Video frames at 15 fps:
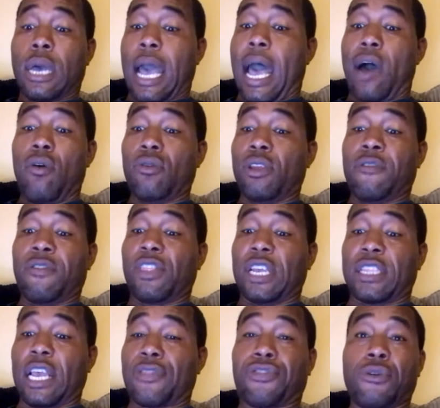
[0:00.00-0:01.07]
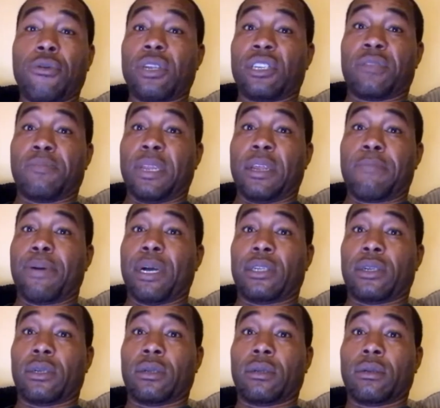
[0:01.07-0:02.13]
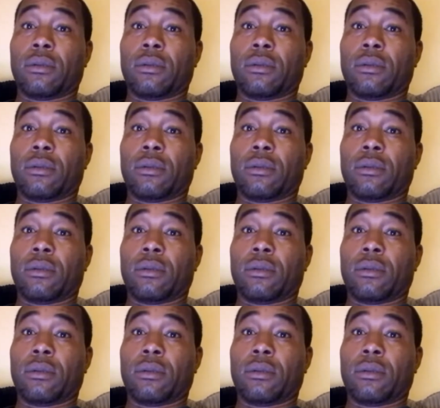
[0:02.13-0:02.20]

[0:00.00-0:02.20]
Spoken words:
I don't even think they threw this many punches.